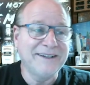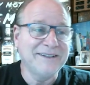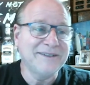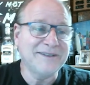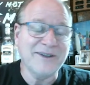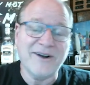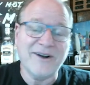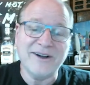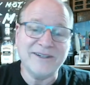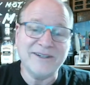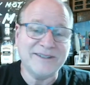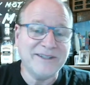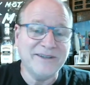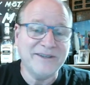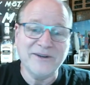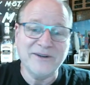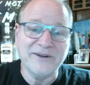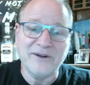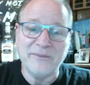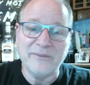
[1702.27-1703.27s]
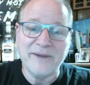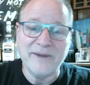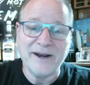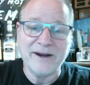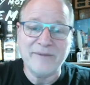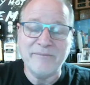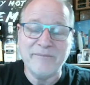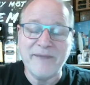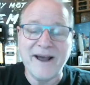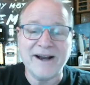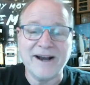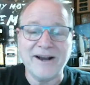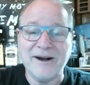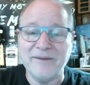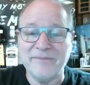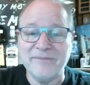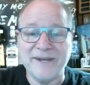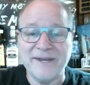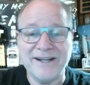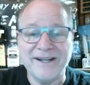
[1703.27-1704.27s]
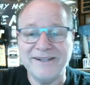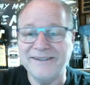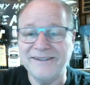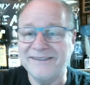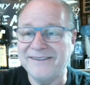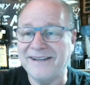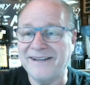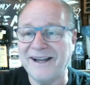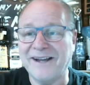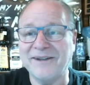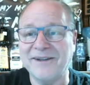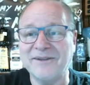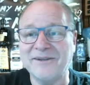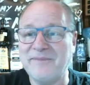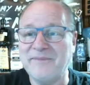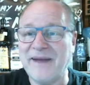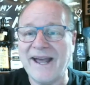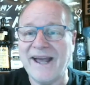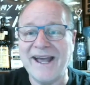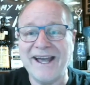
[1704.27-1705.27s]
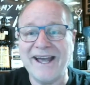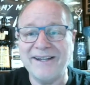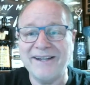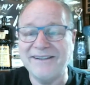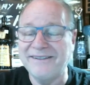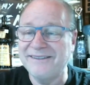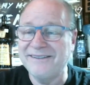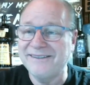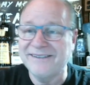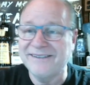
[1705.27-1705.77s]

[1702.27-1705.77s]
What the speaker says: Sorry, Stephen Colbert. Back up, man. That is bad.